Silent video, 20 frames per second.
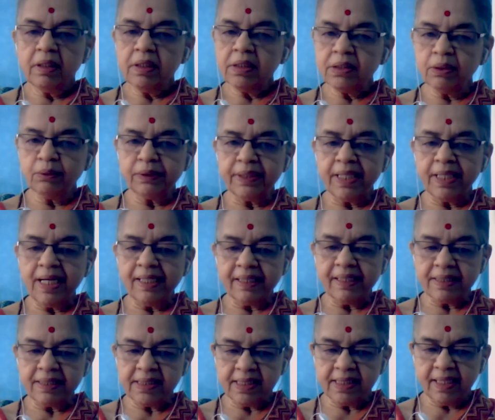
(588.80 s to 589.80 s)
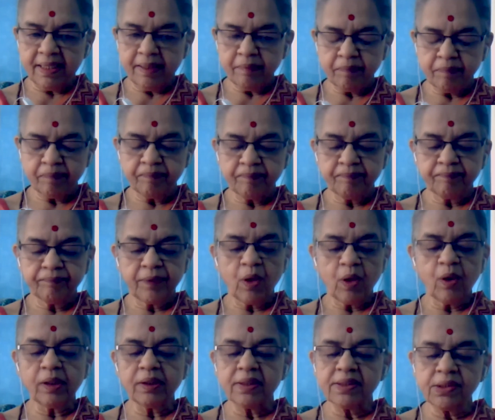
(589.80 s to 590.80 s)
sutra literature
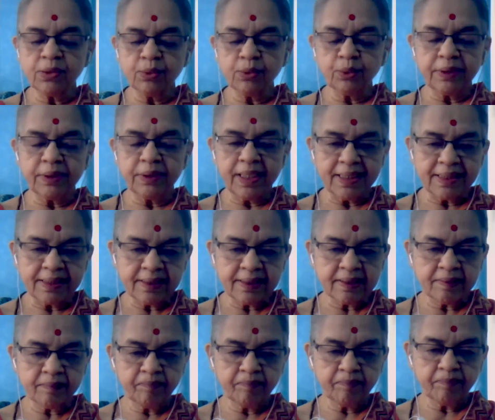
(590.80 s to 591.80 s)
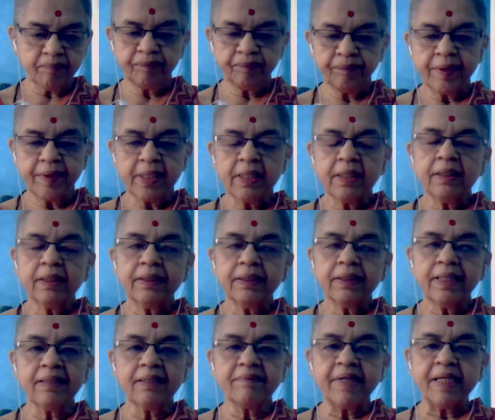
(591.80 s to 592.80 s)
or the sutras they
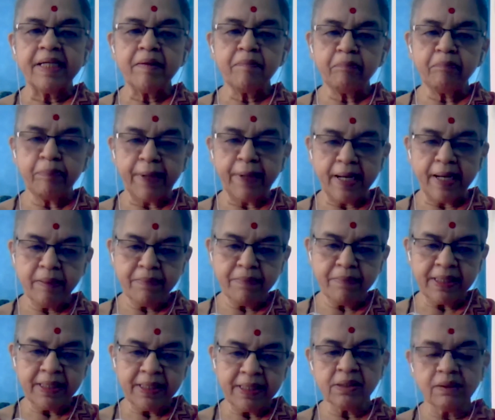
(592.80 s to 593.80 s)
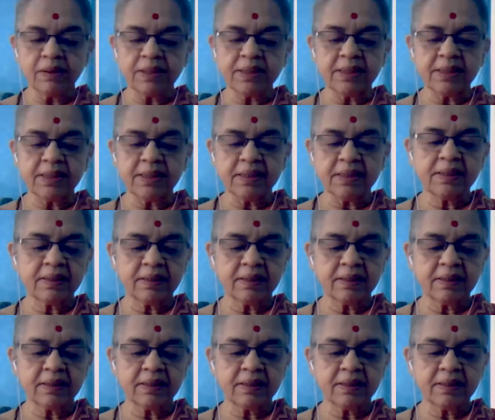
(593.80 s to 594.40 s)
are the very primary sources